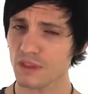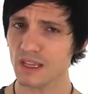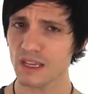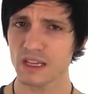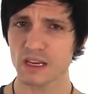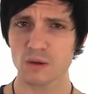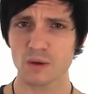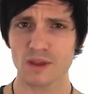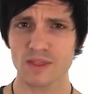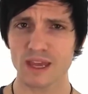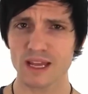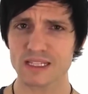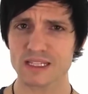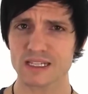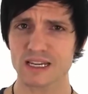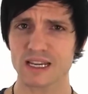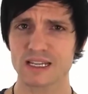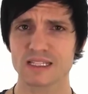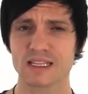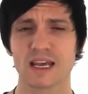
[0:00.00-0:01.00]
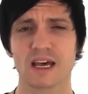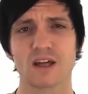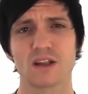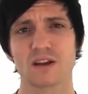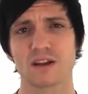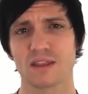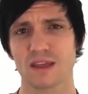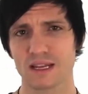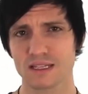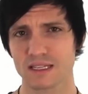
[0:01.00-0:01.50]
anyway, that's
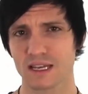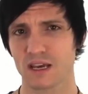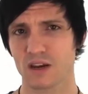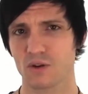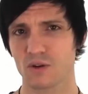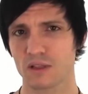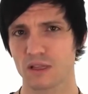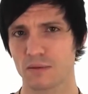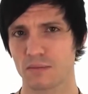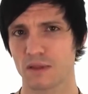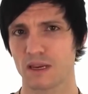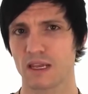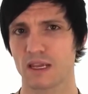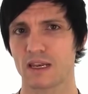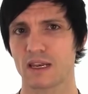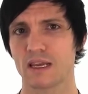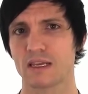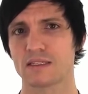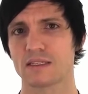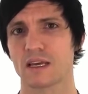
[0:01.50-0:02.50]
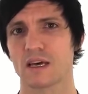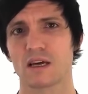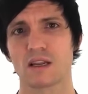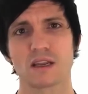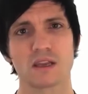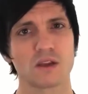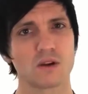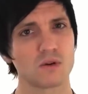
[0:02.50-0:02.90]
nasality. That's how to eliminate nasality.